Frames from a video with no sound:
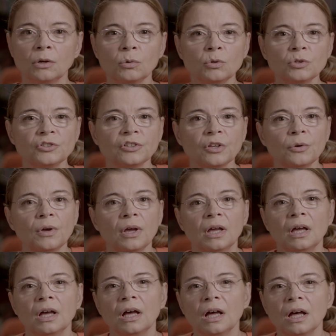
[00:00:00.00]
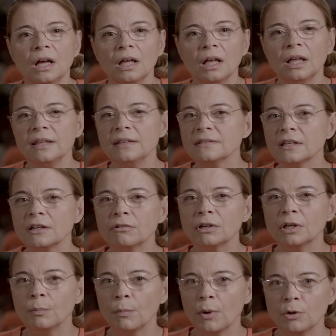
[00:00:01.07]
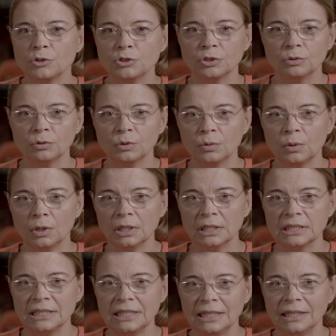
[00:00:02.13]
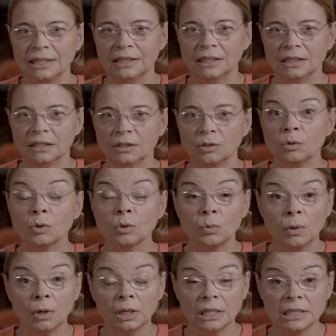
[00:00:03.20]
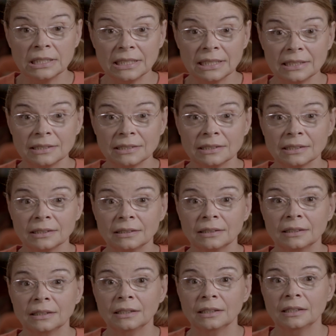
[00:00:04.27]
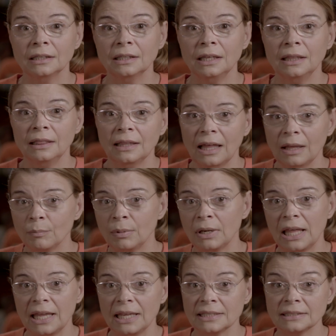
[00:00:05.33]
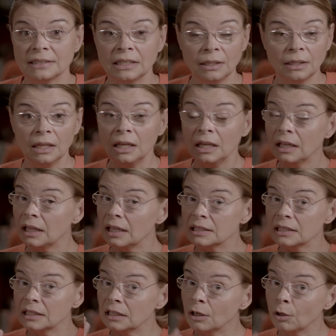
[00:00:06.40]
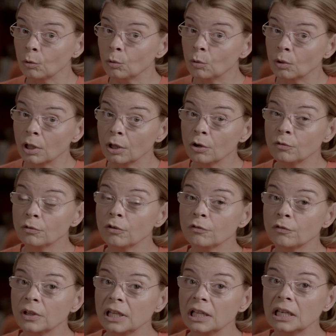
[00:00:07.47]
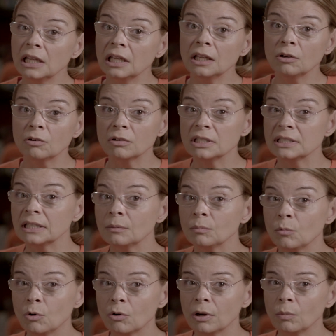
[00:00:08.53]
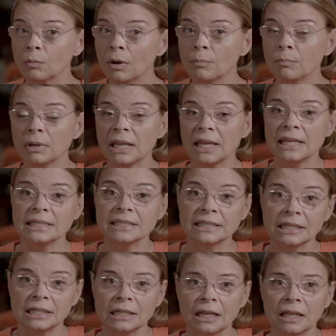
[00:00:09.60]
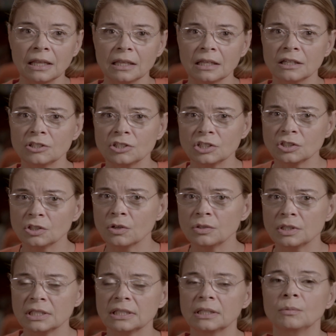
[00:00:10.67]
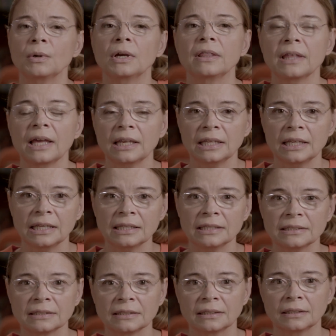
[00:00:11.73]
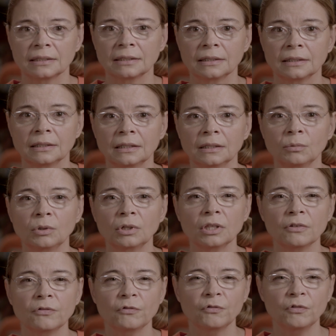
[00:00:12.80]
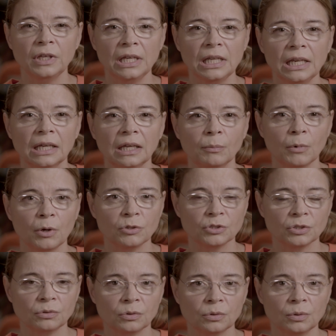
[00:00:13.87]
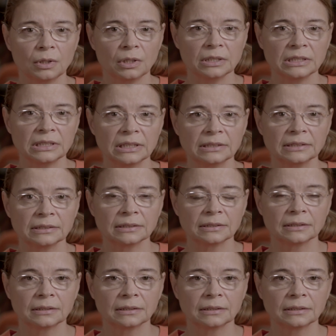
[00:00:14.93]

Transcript: Also, is there an emotional quality or qualities in that place? And is it an all over feeling, or is it more in one place than another? Just noticing where that is. What are the feeling emotional qualities?